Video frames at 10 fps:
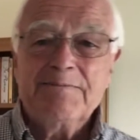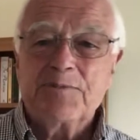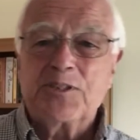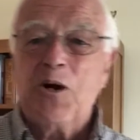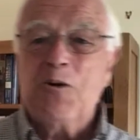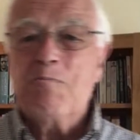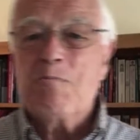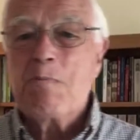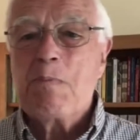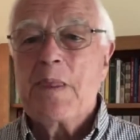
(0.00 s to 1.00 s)
So
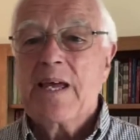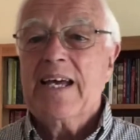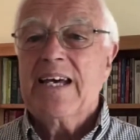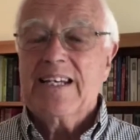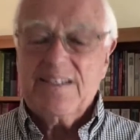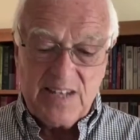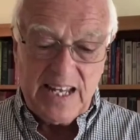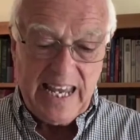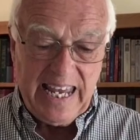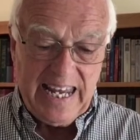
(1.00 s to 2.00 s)

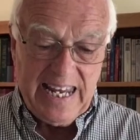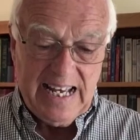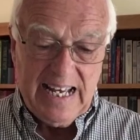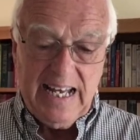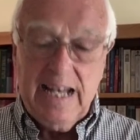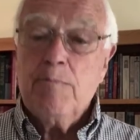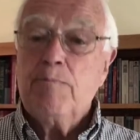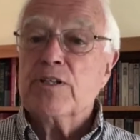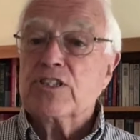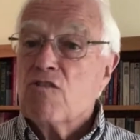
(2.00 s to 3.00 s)
he
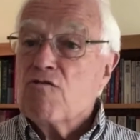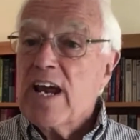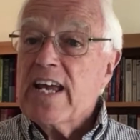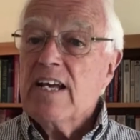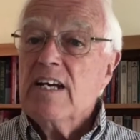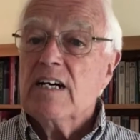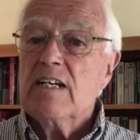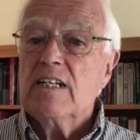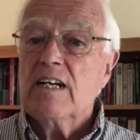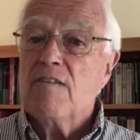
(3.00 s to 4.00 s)
puts a ring
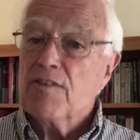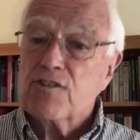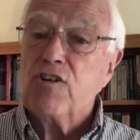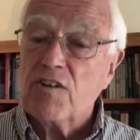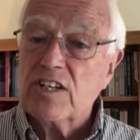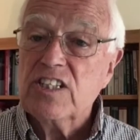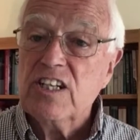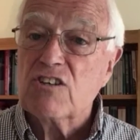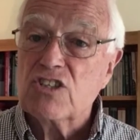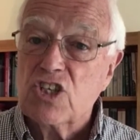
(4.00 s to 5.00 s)
of
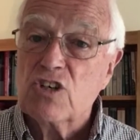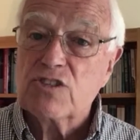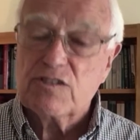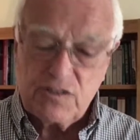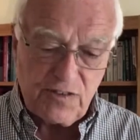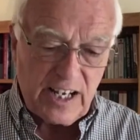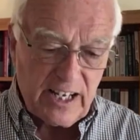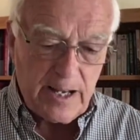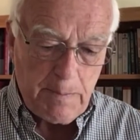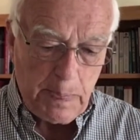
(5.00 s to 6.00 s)
authority on Joseph's
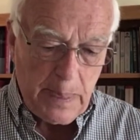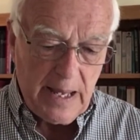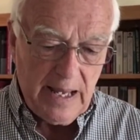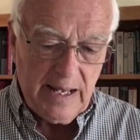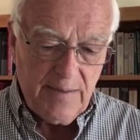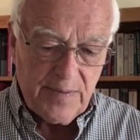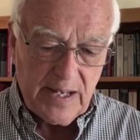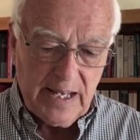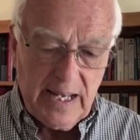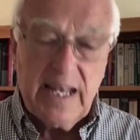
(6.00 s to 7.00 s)
finger.
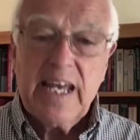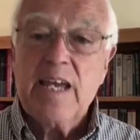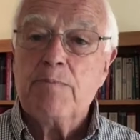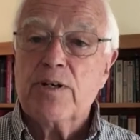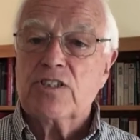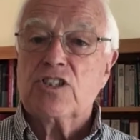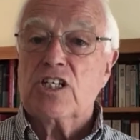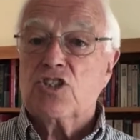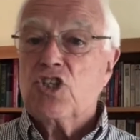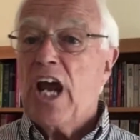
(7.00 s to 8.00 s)
He puts
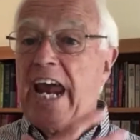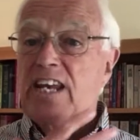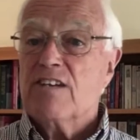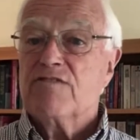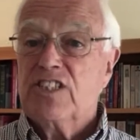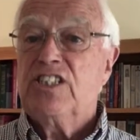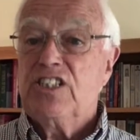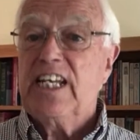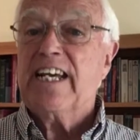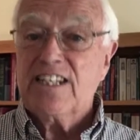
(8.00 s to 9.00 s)
a chain of
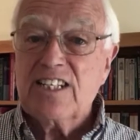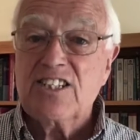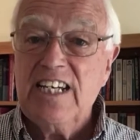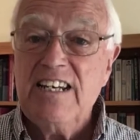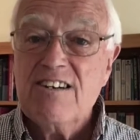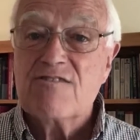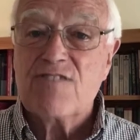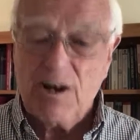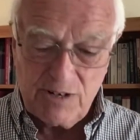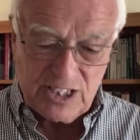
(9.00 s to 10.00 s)
dignity
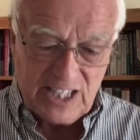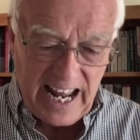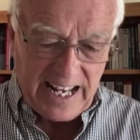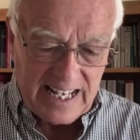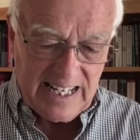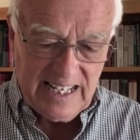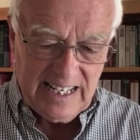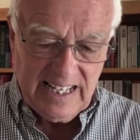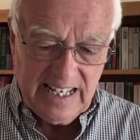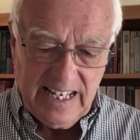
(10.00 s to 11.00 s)
round his neck.
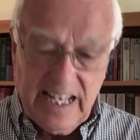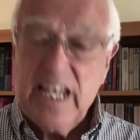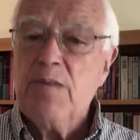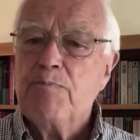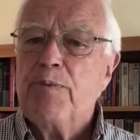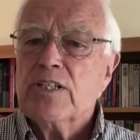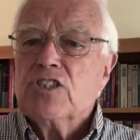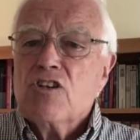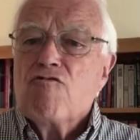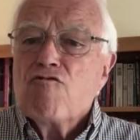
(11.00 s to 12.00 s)
He
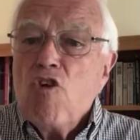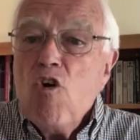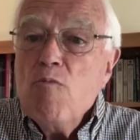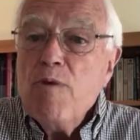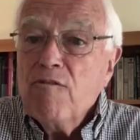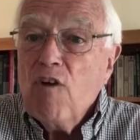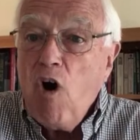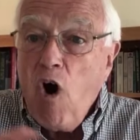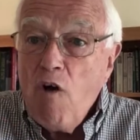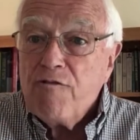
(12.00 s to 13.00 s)
puts a robe of
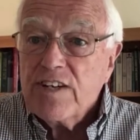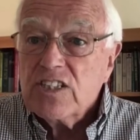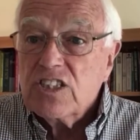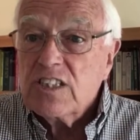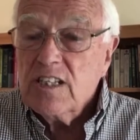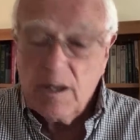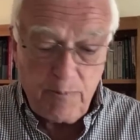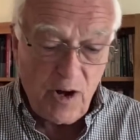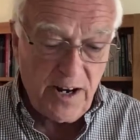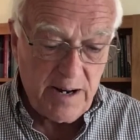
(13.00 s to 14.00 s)
office
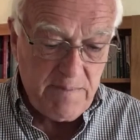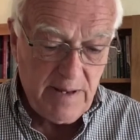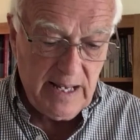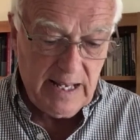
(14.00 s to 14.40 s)
upon him.